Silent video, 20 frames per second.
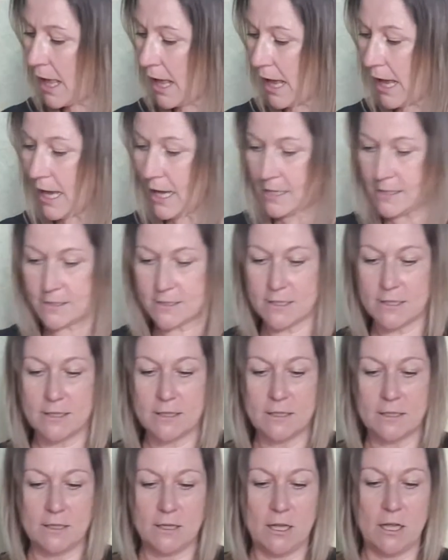And
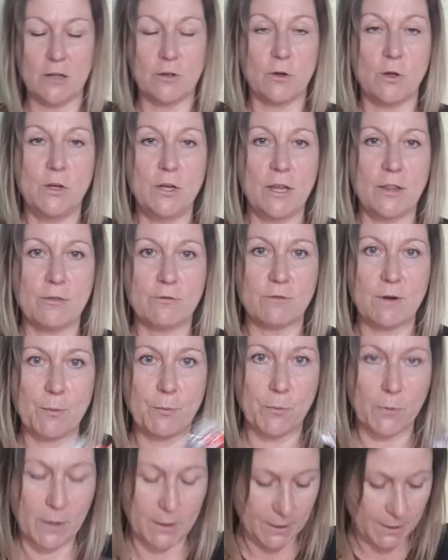I've got another
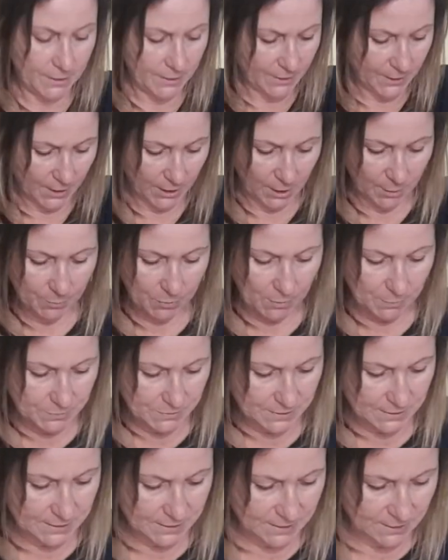red one that I'm going to pop
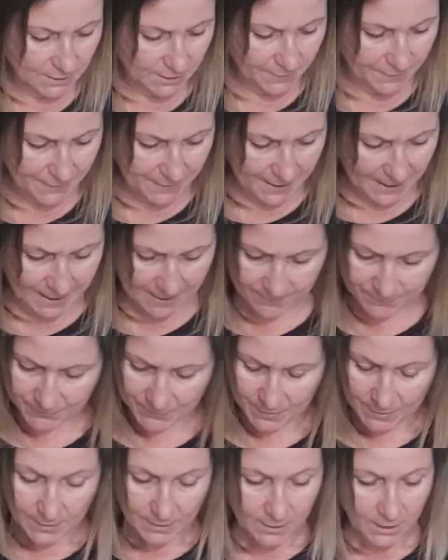to the side there.
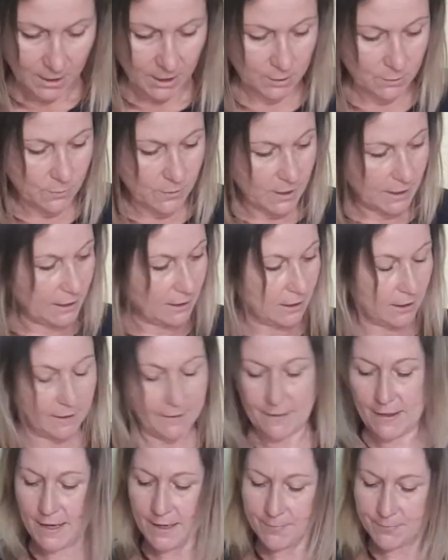I quite
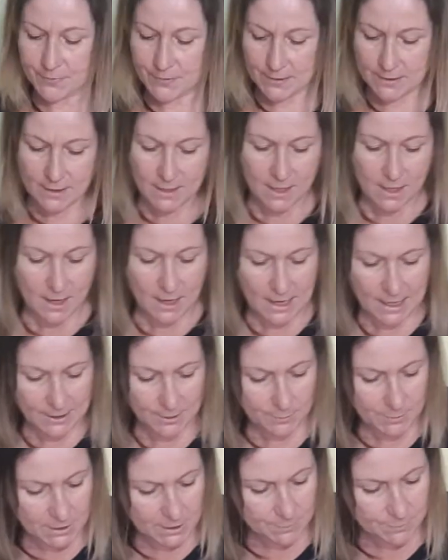like that. And
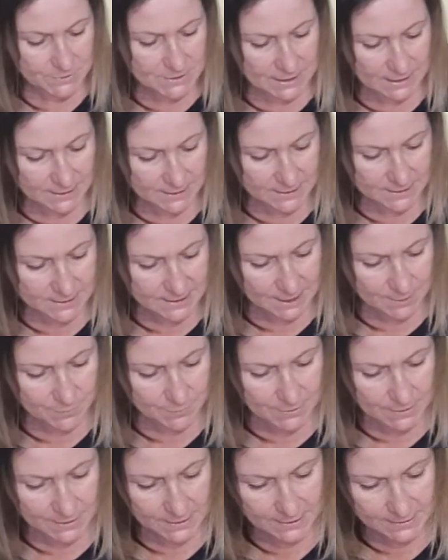I'm going to take the
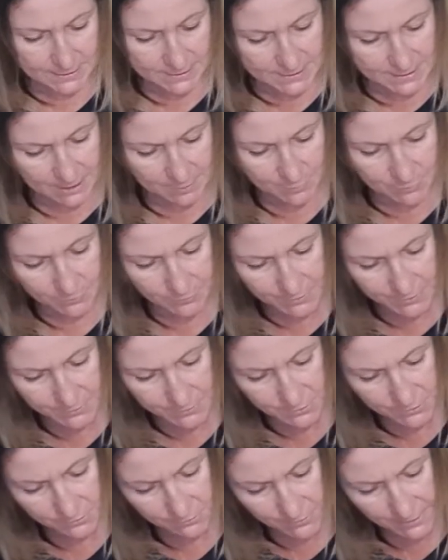stapler and staple
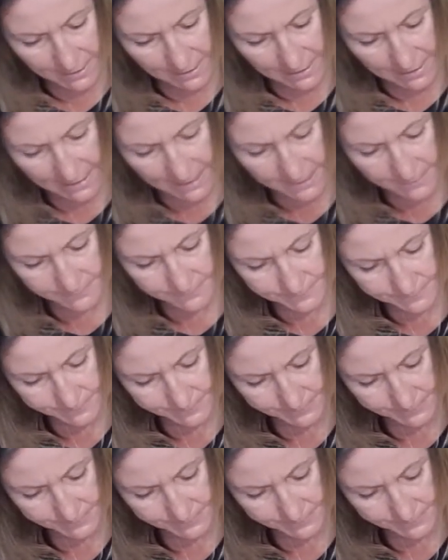those 3 in.